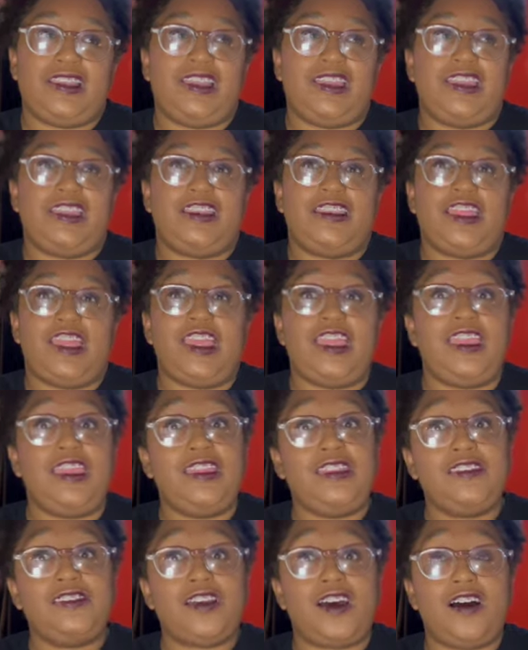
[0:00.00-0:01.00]
and
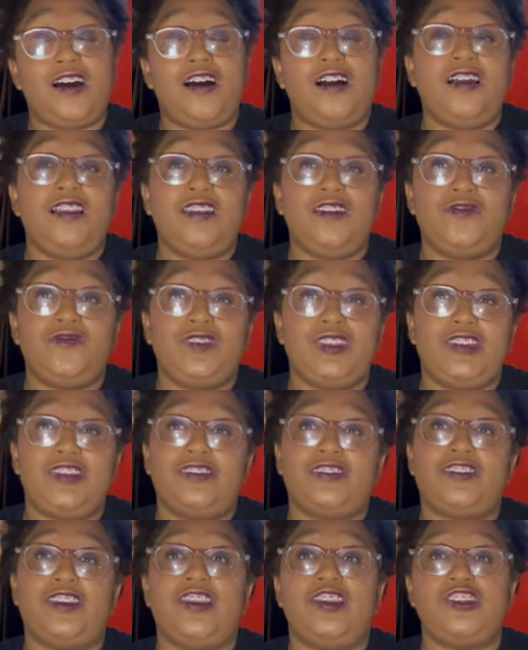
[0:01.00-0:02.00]
in all of
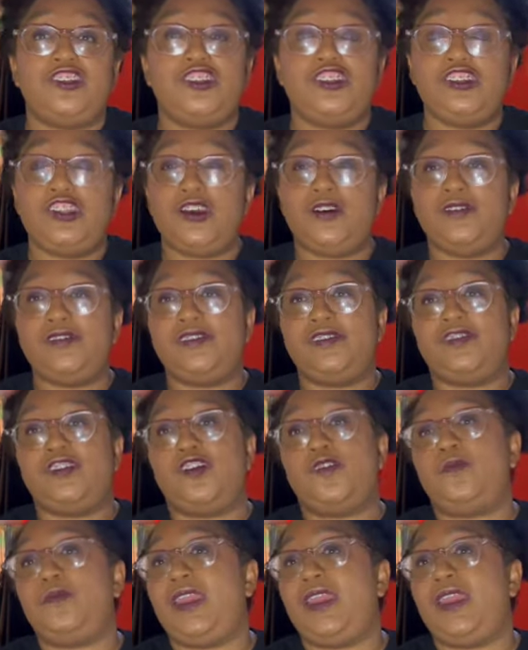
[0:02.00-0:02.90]
this, she notices her